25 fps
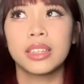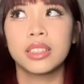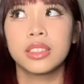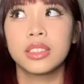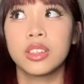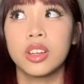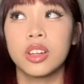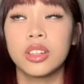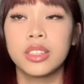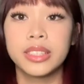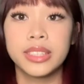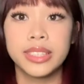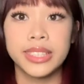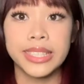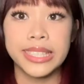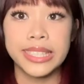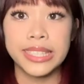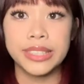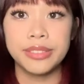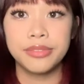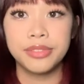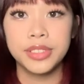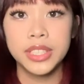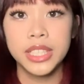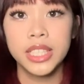it's called Sea
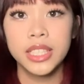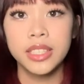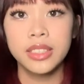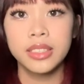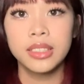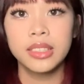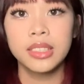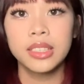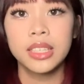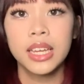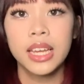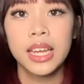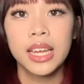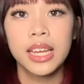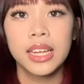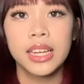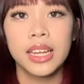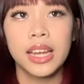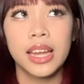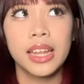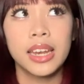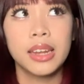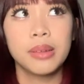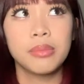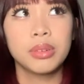Fierce,
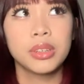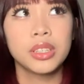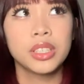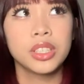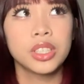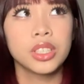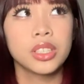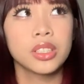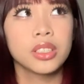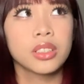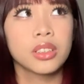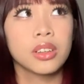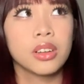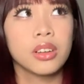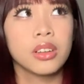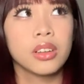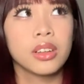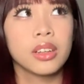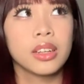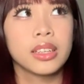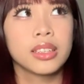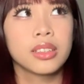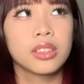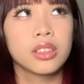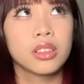and I'm pretty sure it's
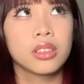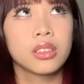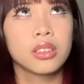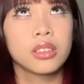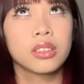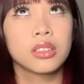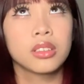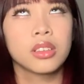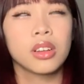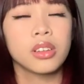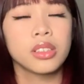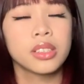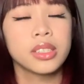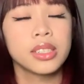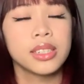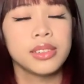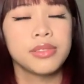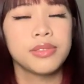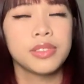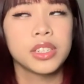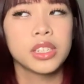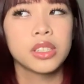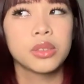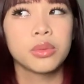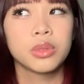called Sea
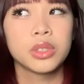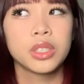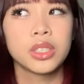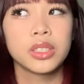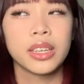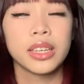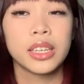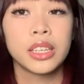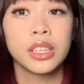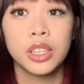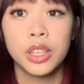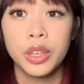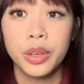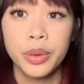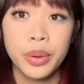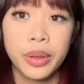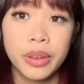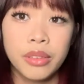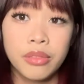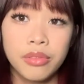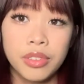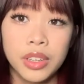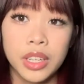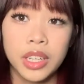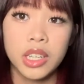Fierce, which is like cute
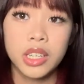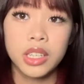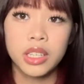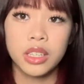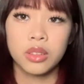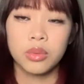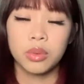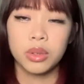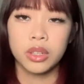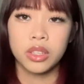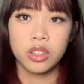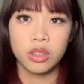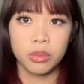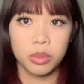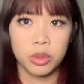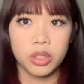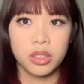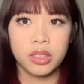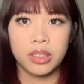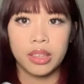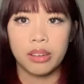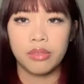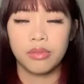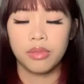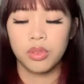and fierce is what it's supposed to
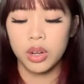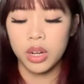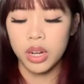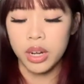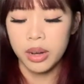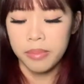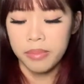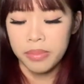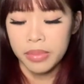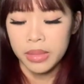stand for.